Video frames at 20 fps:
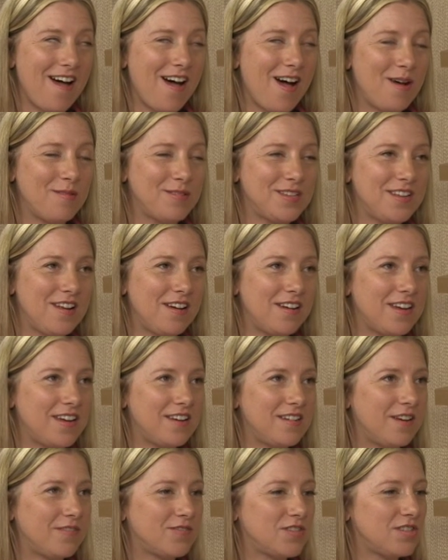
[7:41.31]
I was lucky
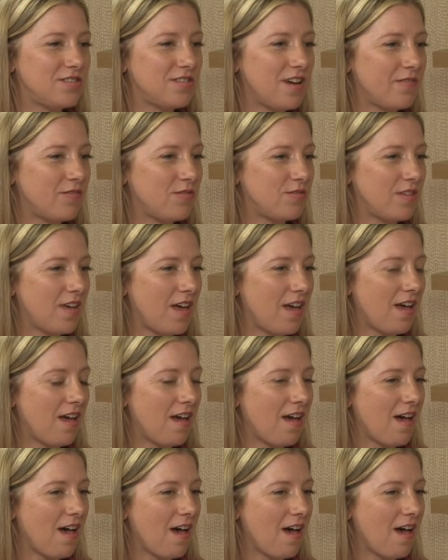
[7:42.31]
enough to travel there.